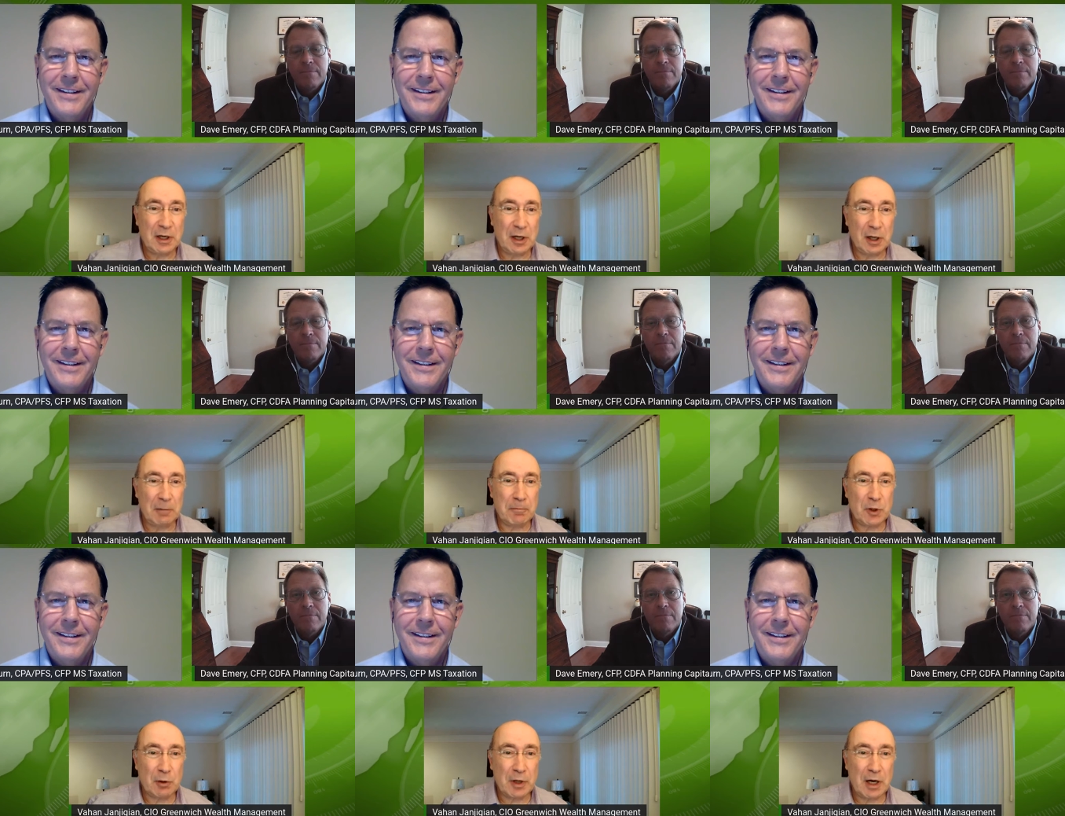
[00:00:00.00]
Speaker 1: Um,
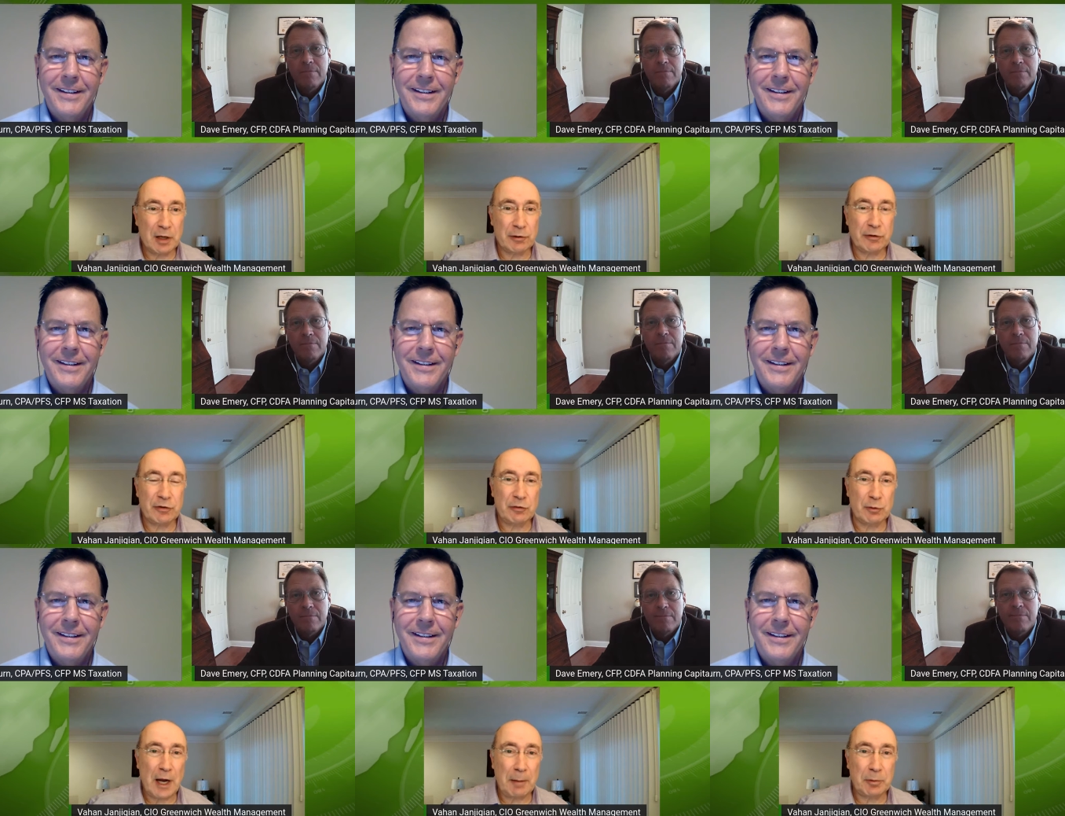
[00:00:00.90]
you know, Congress is
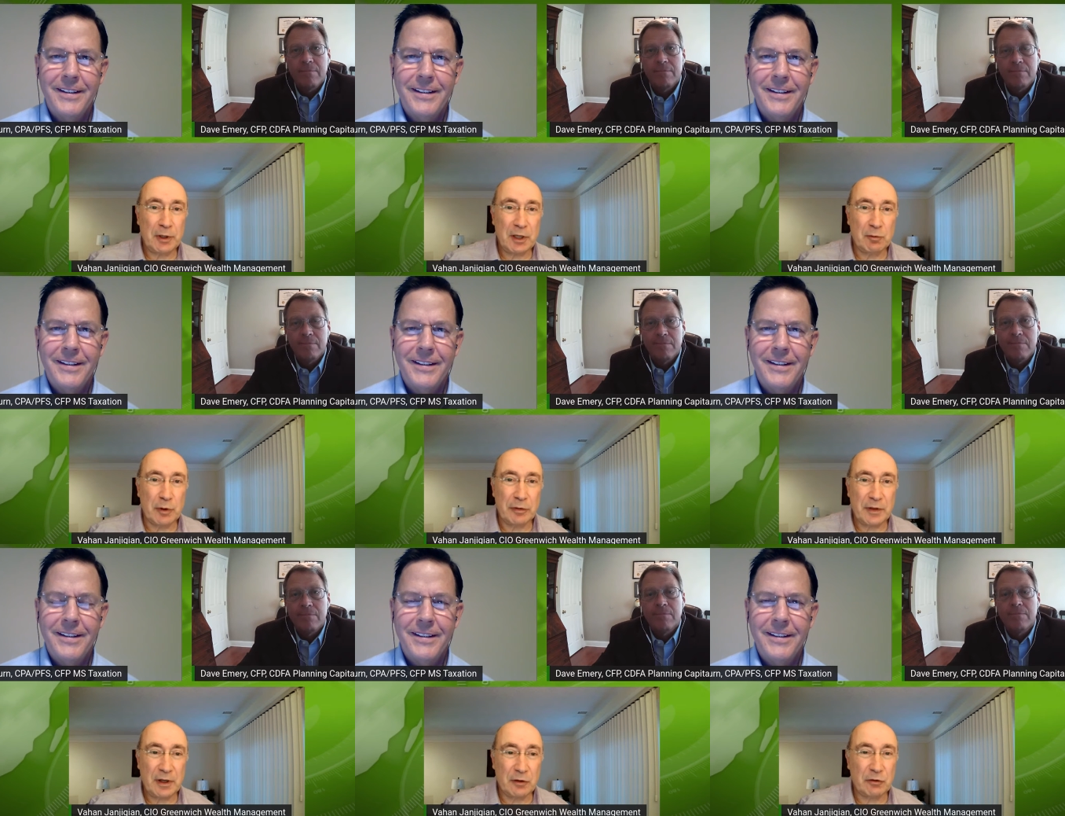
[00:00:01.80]
grappling with
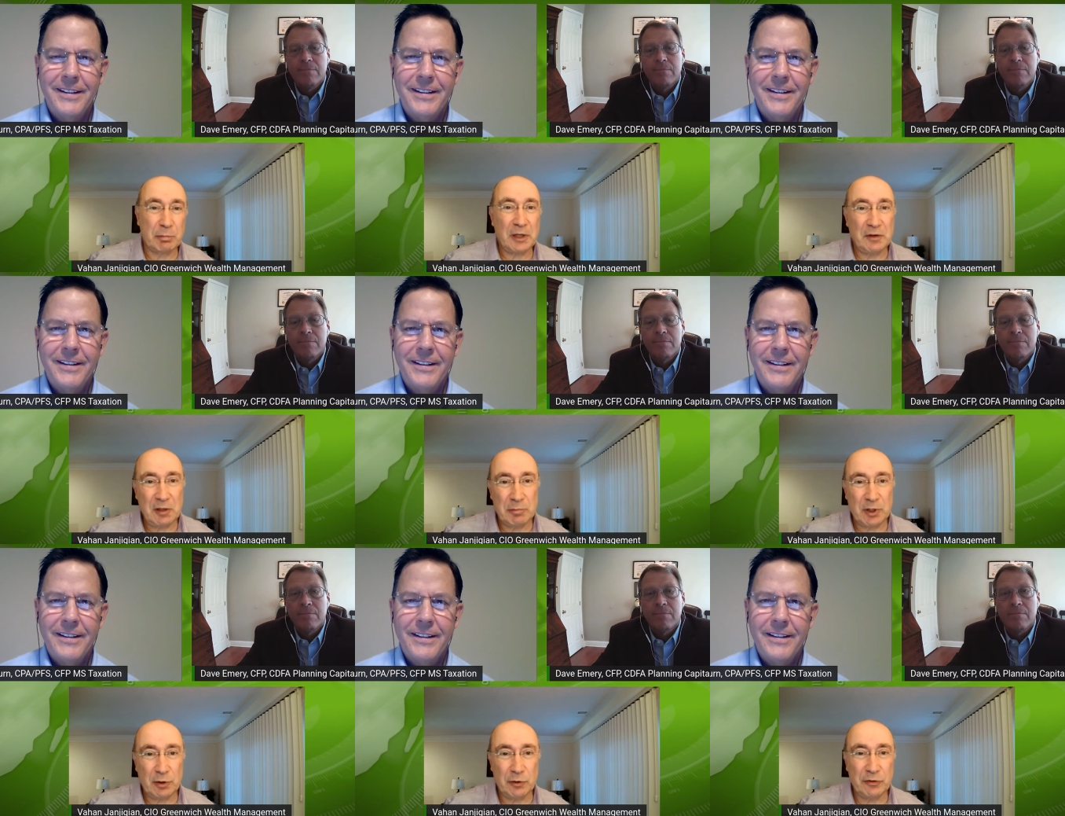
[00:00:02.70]
uh, spending
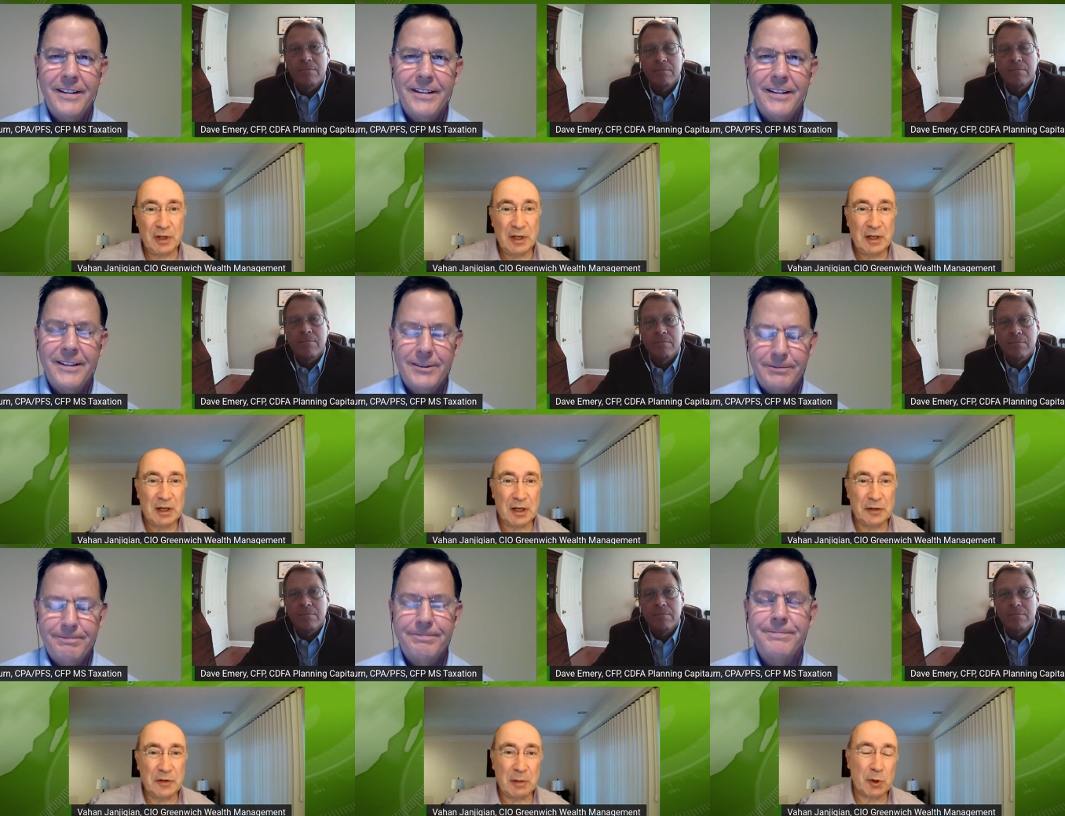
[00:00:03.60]
bills. Uh,
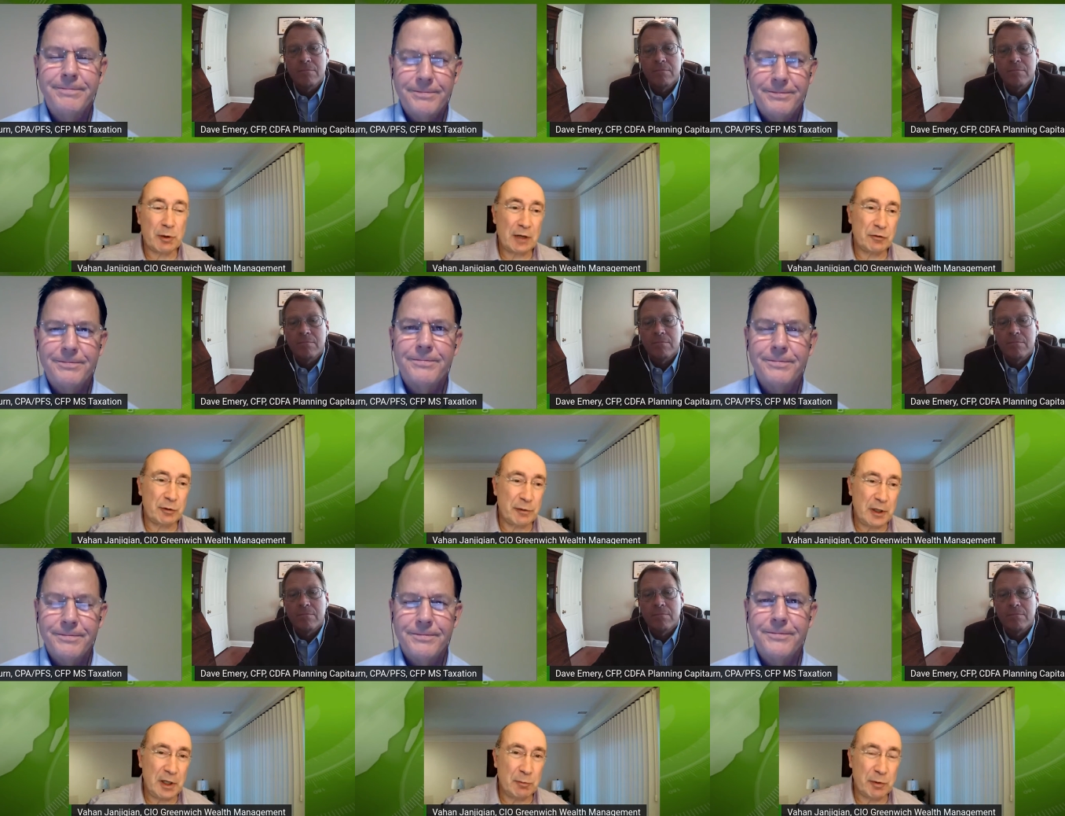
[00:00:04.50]
mm-hmm. Democrats are
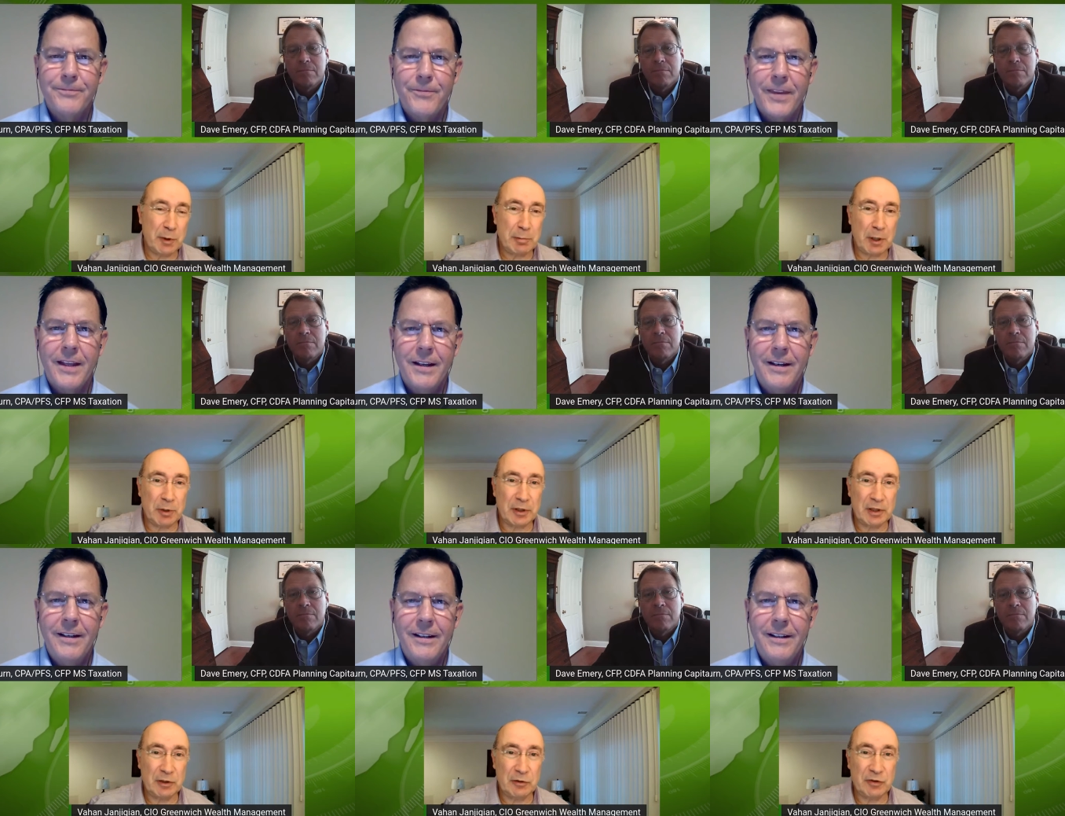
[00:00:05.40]
fighting with
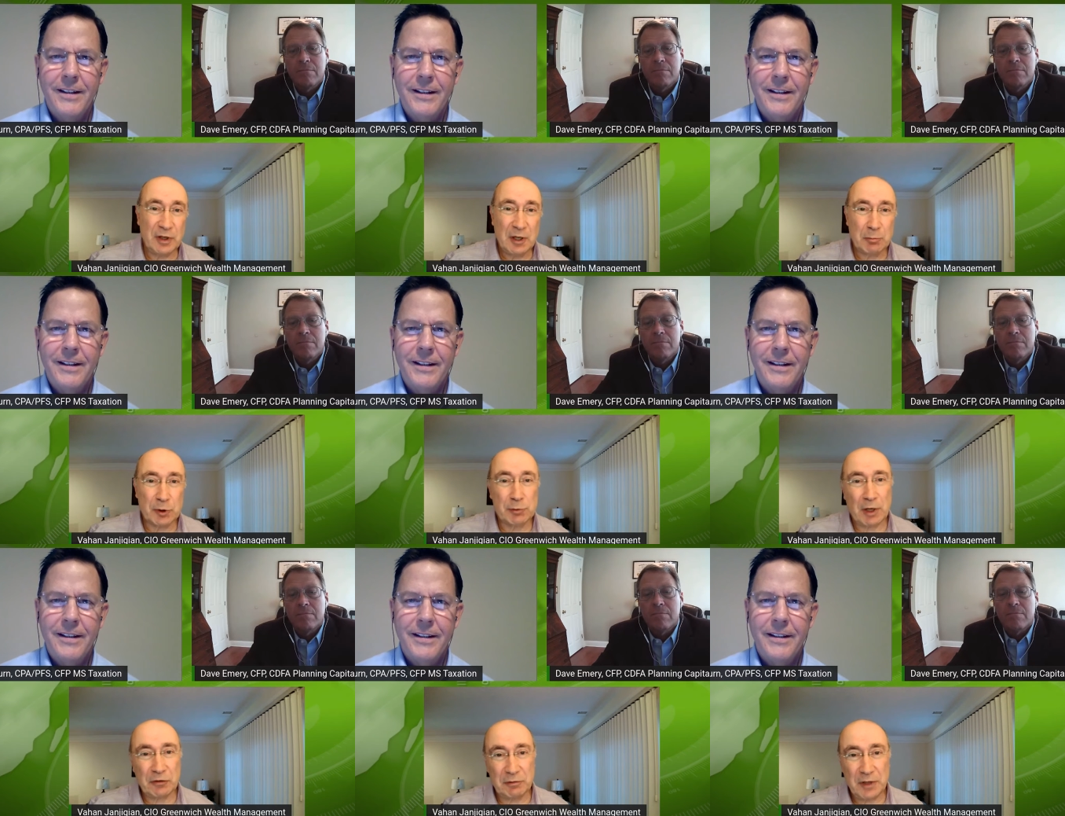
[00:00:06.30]
Republicans.
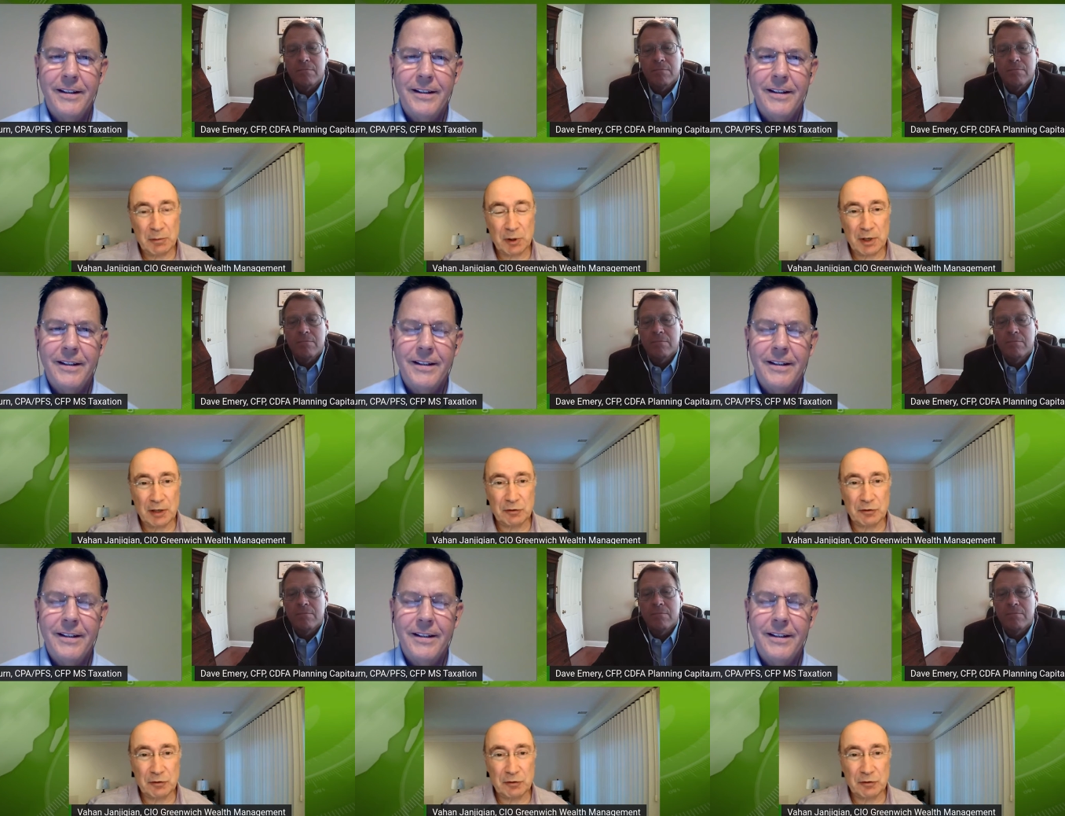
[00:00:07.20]
Progressive Democrats